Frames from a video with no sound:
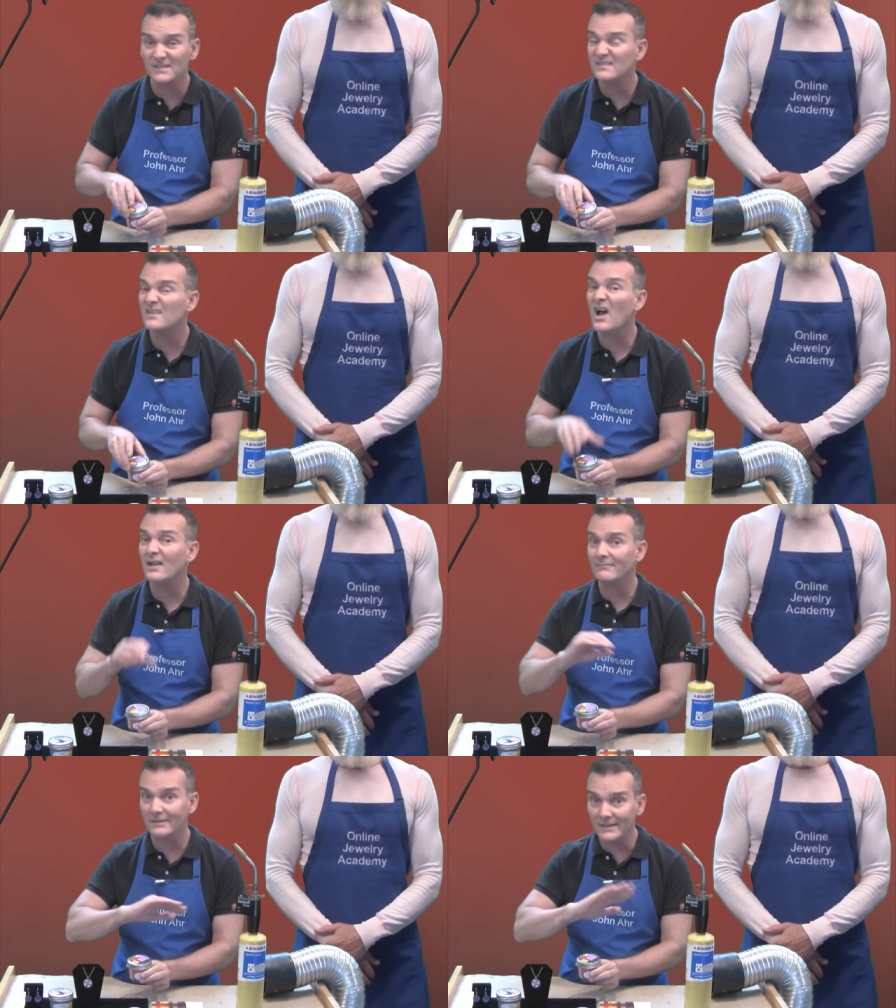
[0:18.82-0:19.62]
you'd
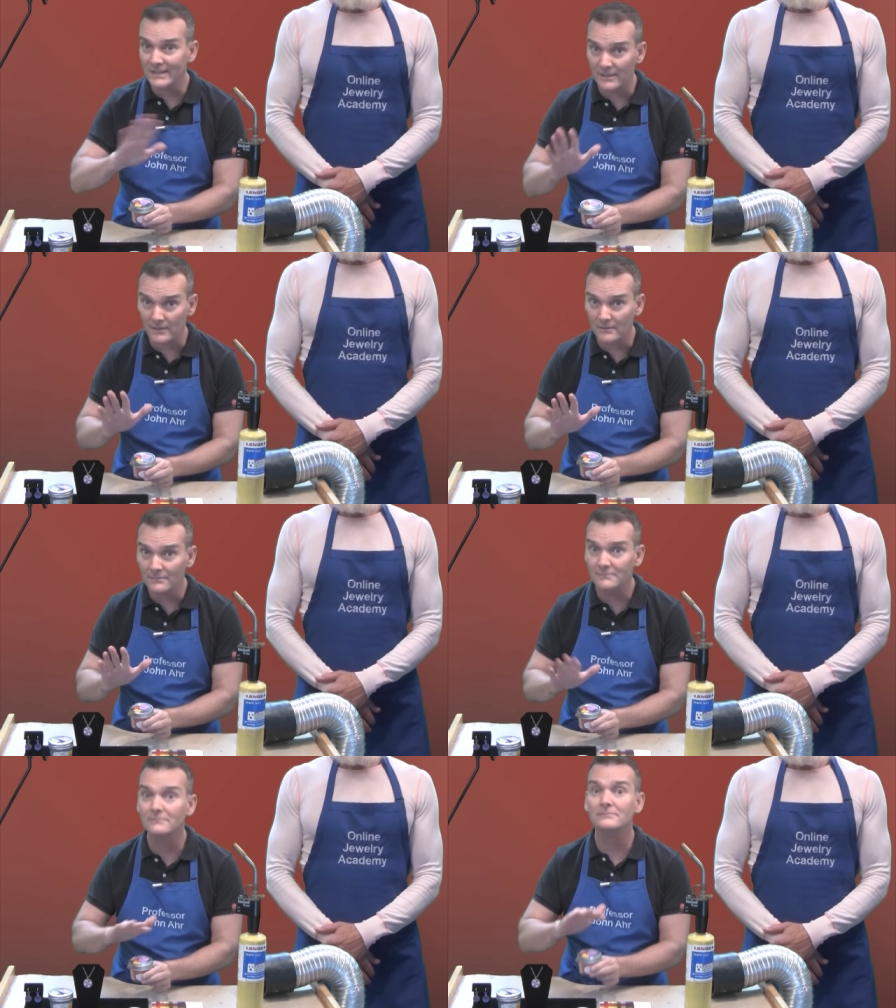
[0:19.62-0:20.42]
immediately
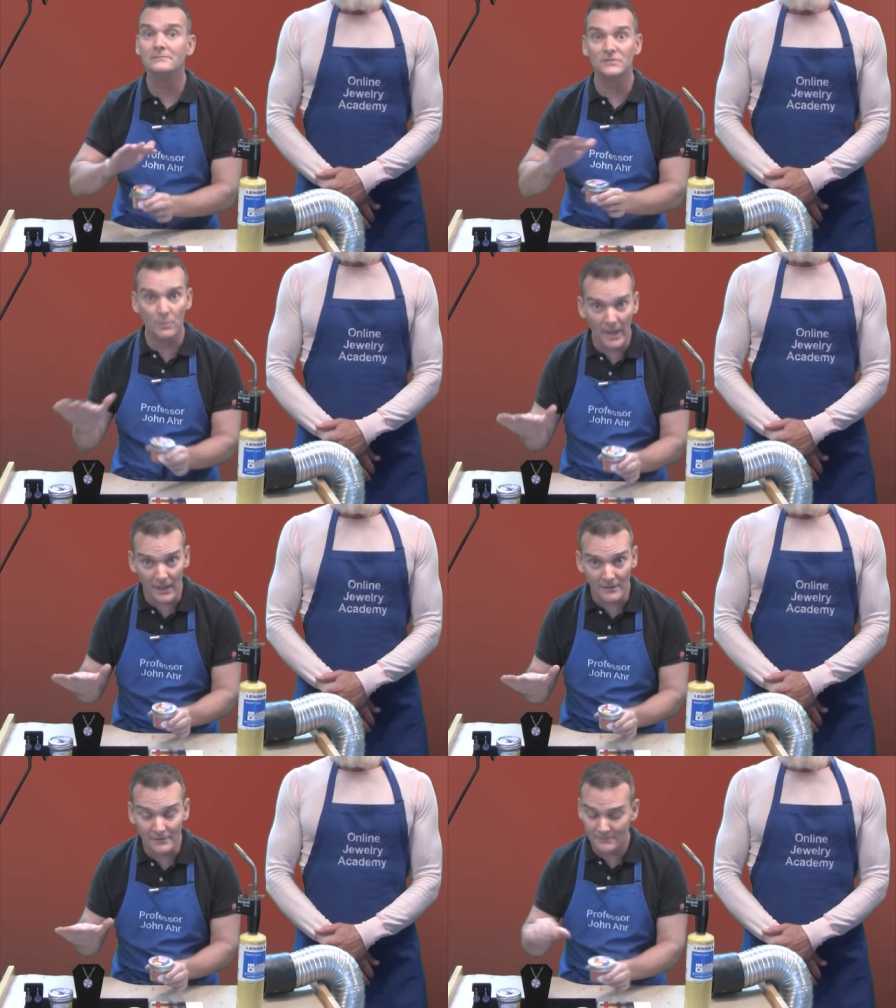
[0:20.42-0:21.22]
notice the
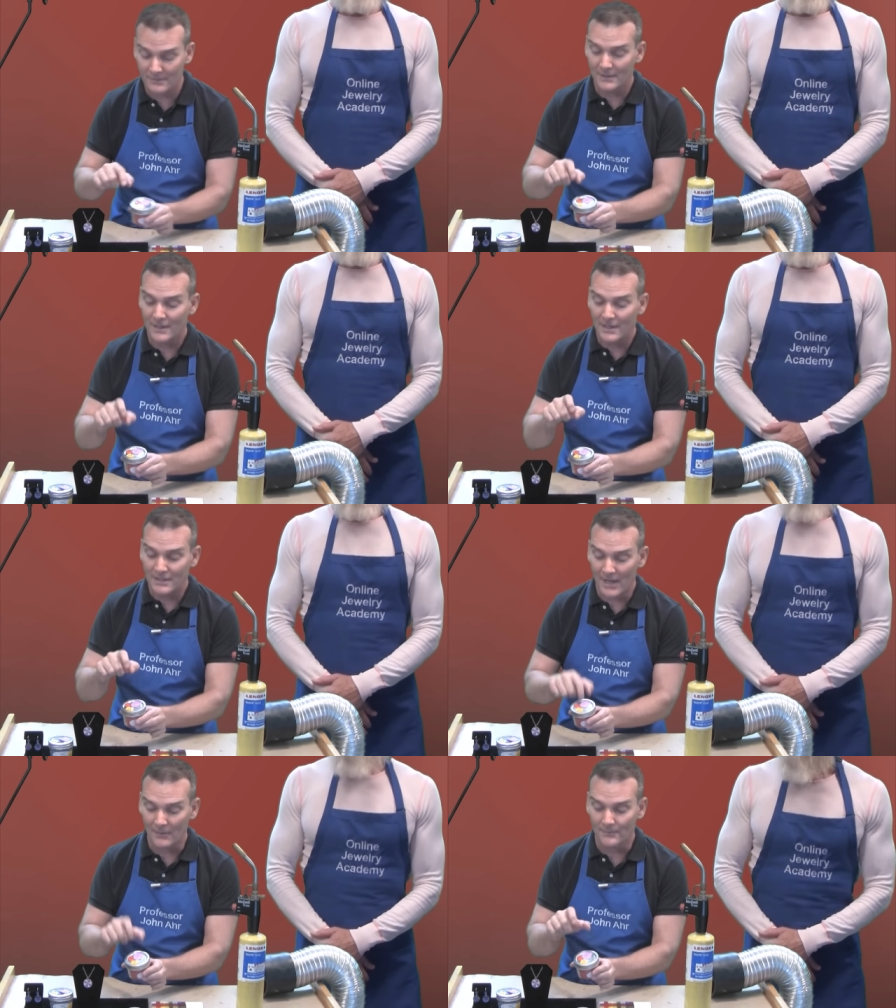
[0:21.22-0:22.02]
difference.
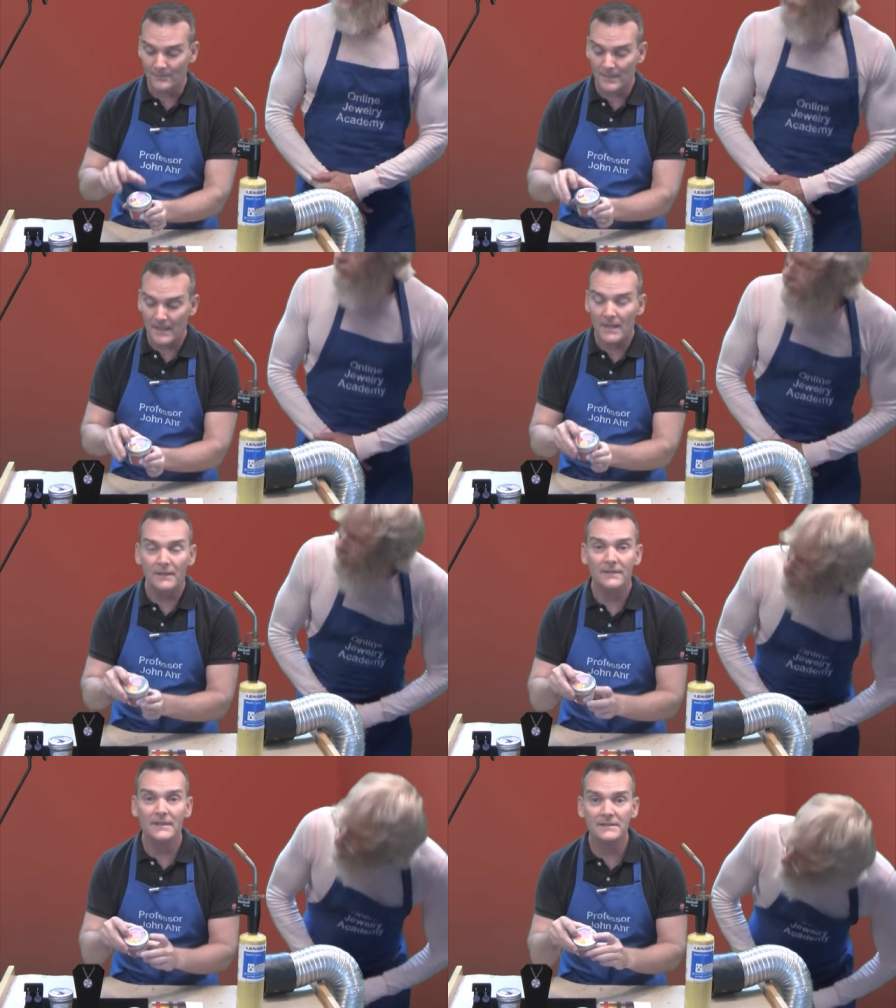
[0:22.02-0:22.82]
I'm a lot
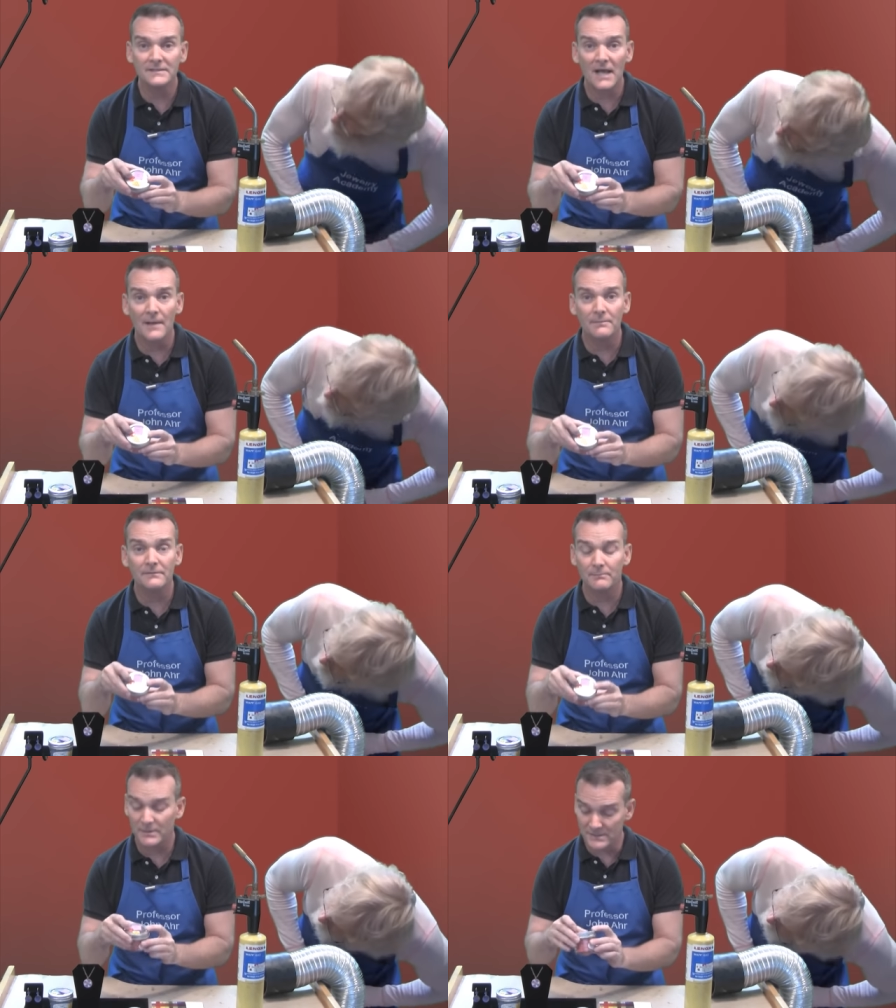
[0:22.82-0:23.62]
taller,
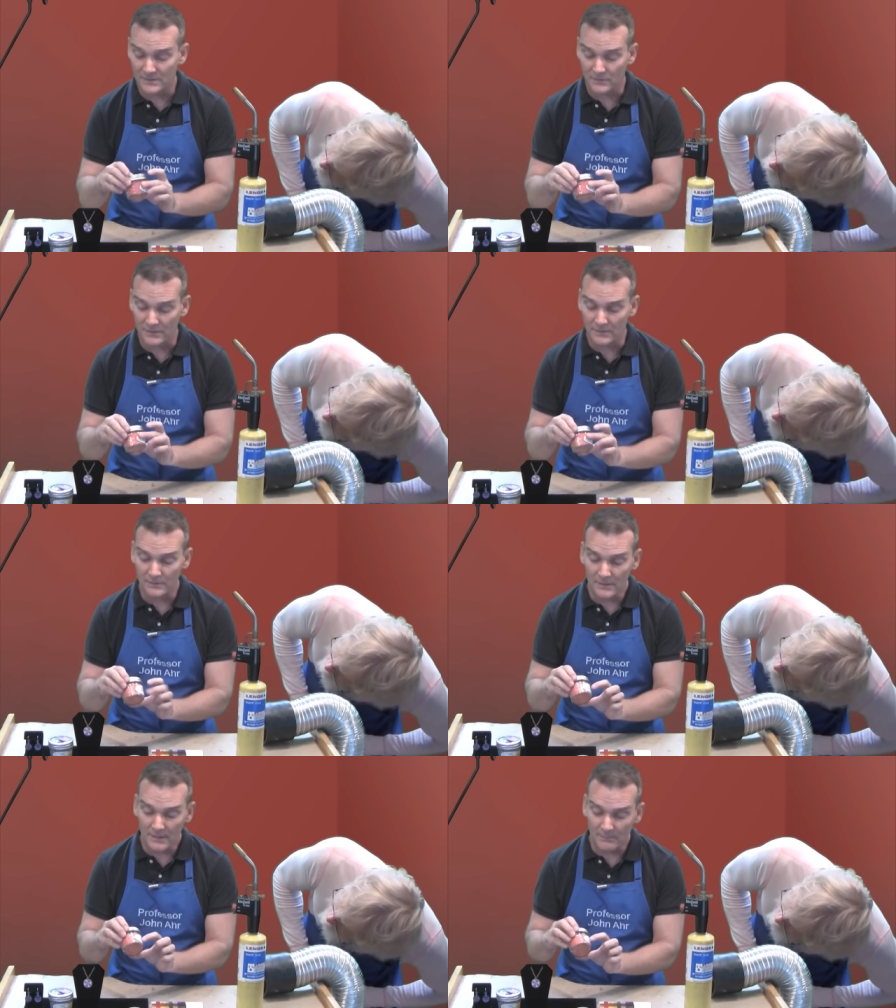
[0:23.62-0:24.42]
and it's a dead
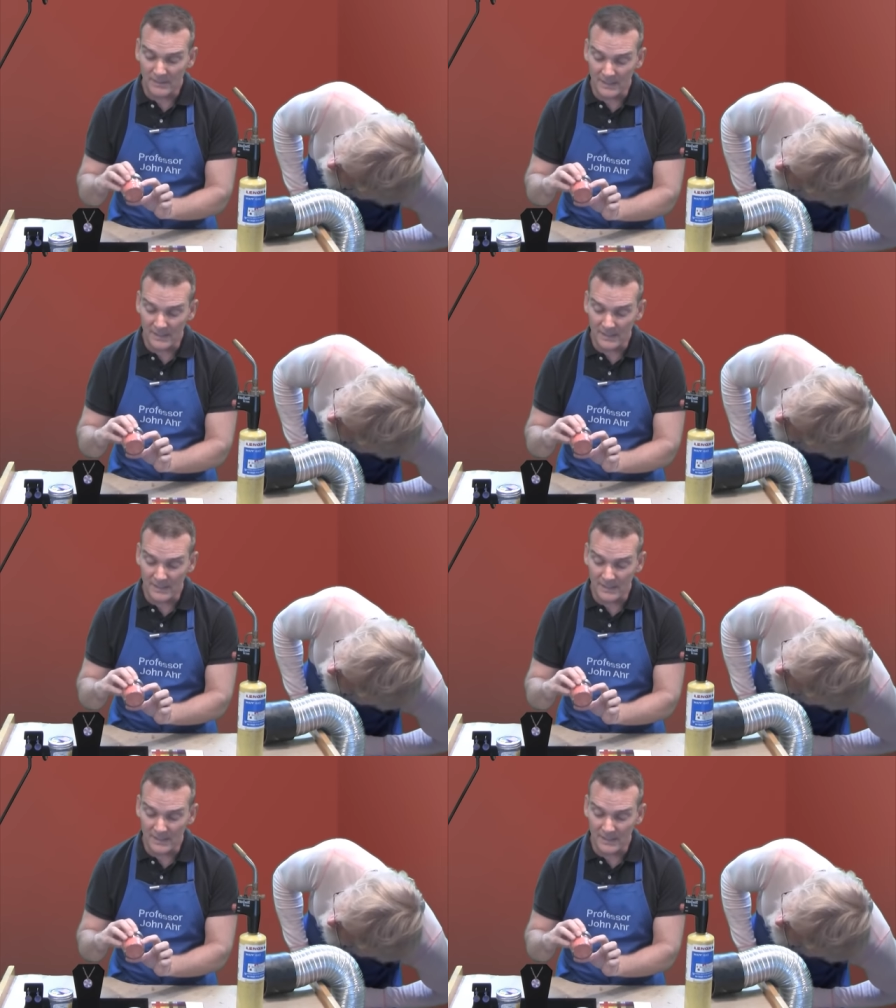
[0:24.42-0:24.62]
giveaway.